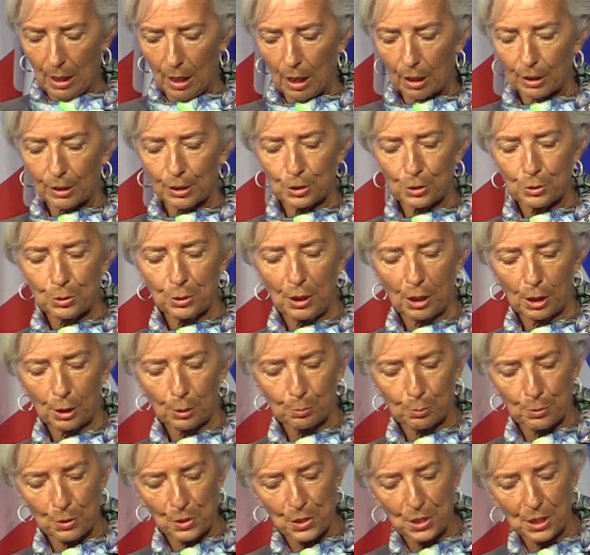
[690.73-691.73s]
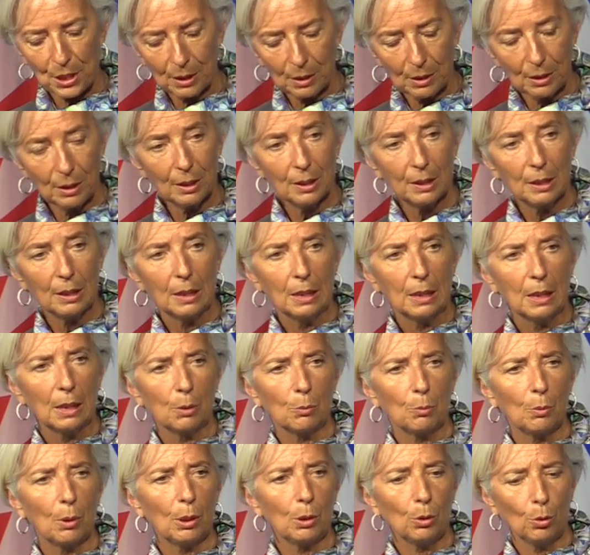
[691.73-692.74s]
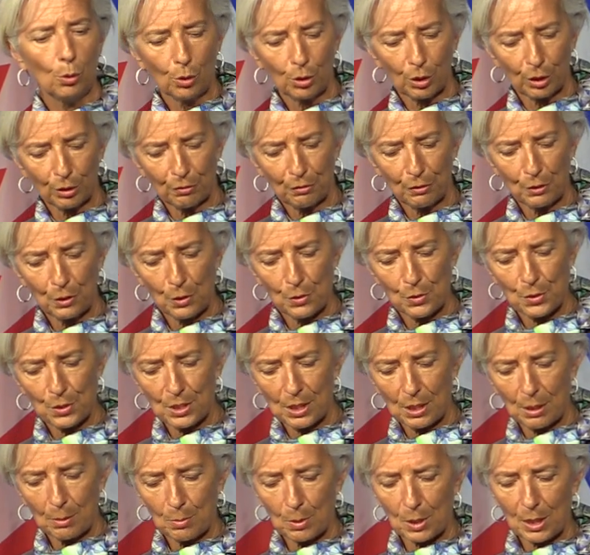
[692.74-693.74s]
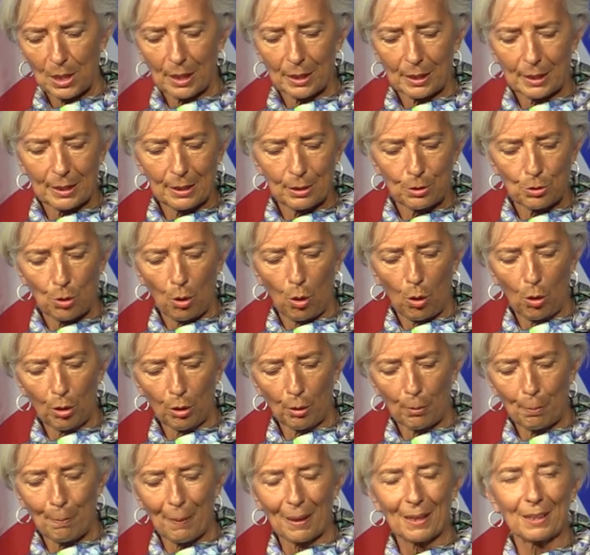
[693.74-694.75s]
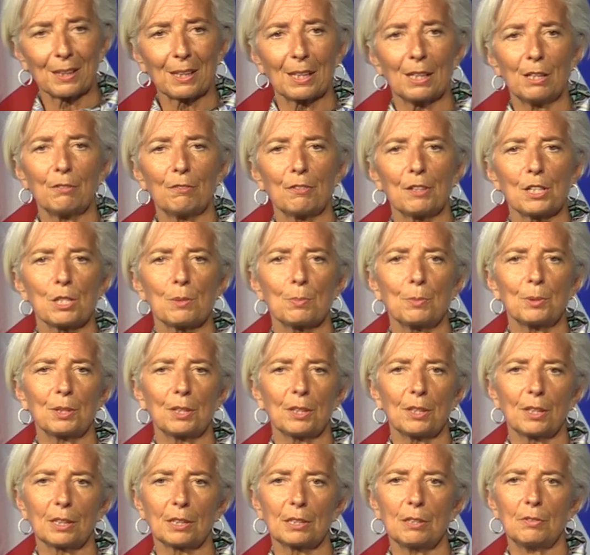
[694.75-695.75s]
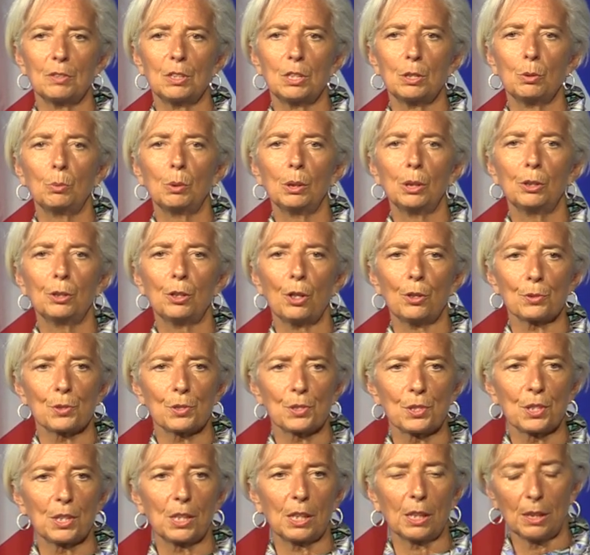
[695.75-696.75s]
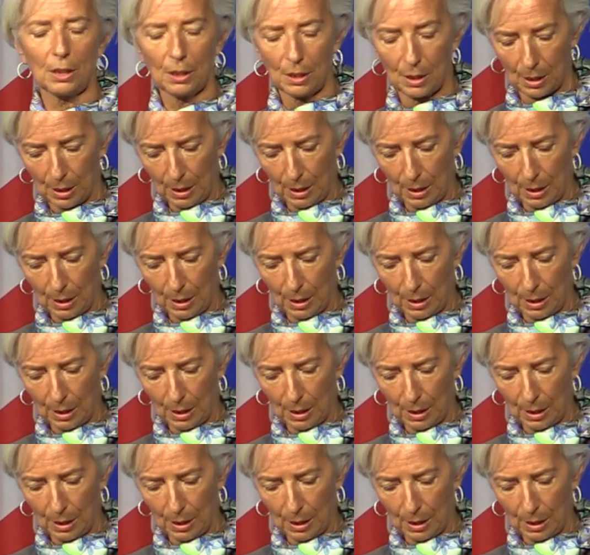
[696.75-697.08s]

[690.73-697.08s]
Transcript: a country like Brazil, where low confidence seems likely to hold back investment and activity, will not see,